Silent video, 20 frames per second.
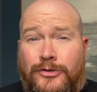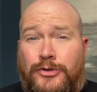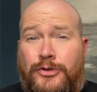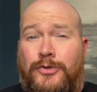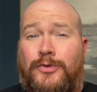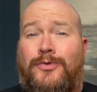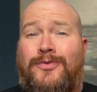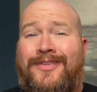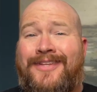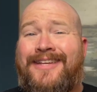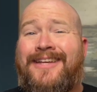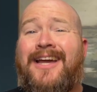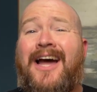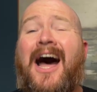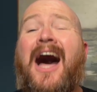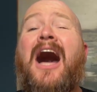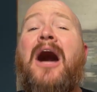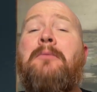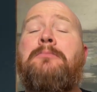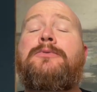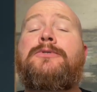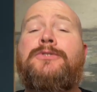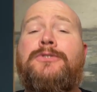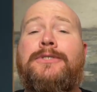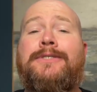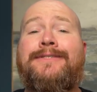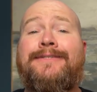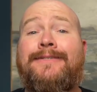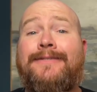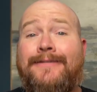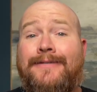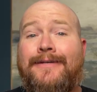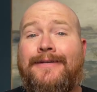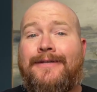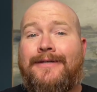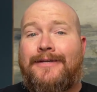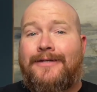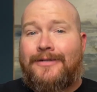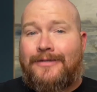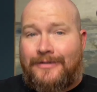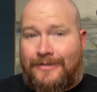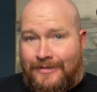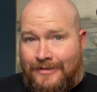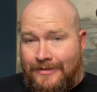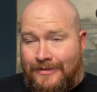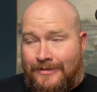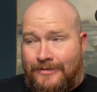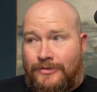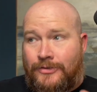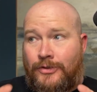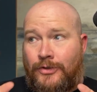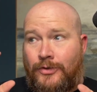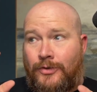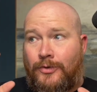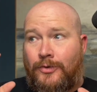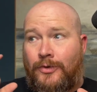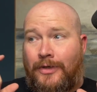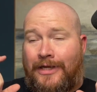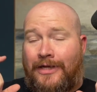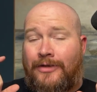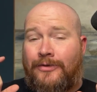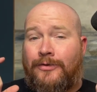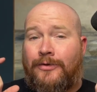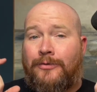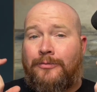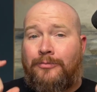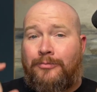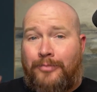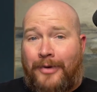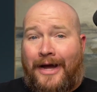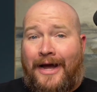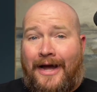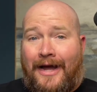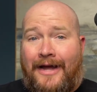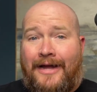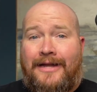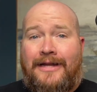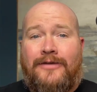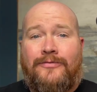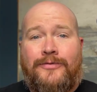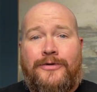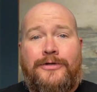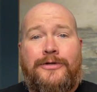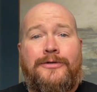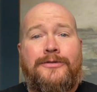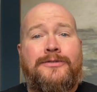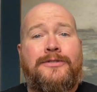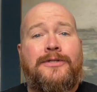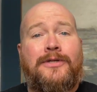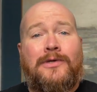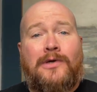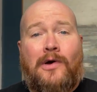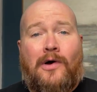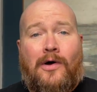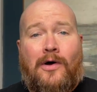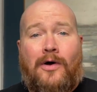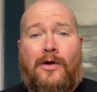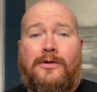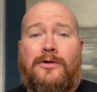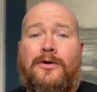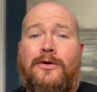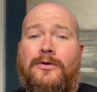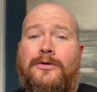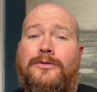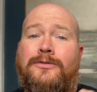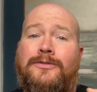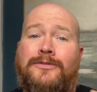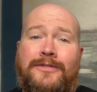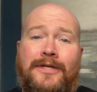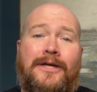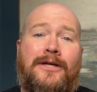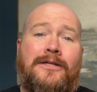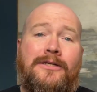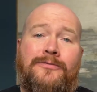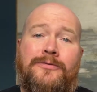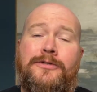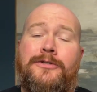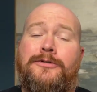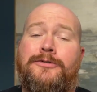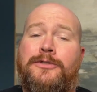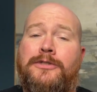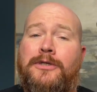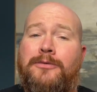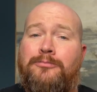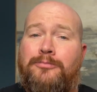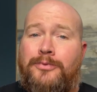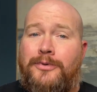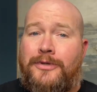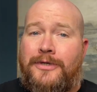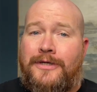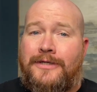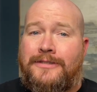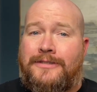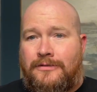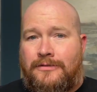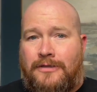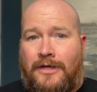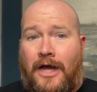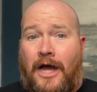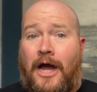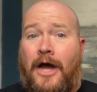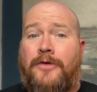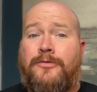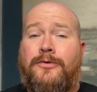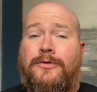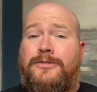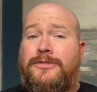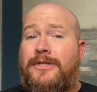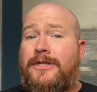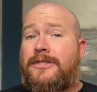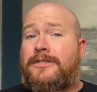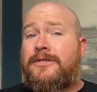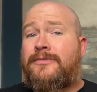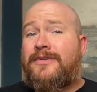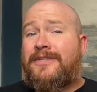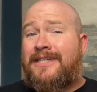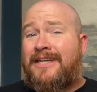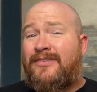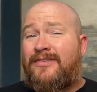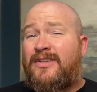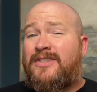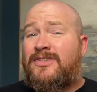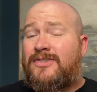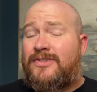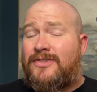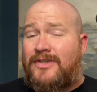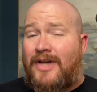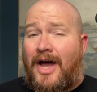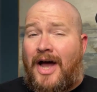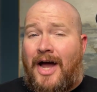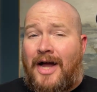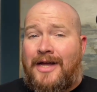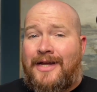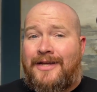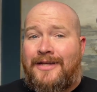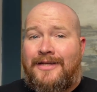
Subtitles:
you the option to either buy if you're using a call or sell if you're using a put 100 shares of a given stock